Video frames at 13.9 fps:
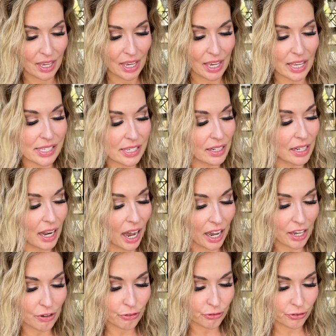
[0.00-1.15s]
It's a
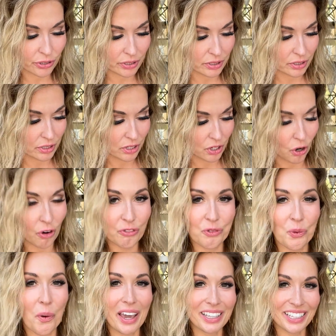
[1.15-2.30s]
life of
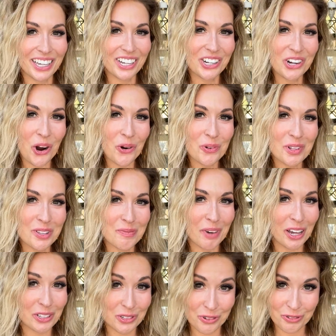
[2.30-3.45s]
white and gold,
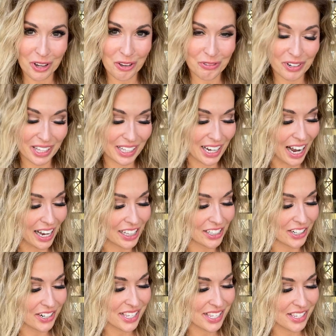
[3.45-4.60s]
my two favorite
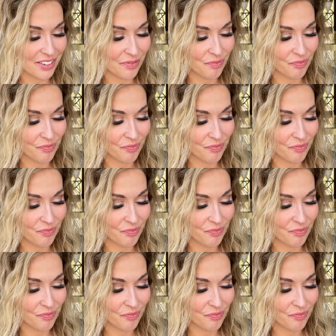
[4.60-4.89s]
colors,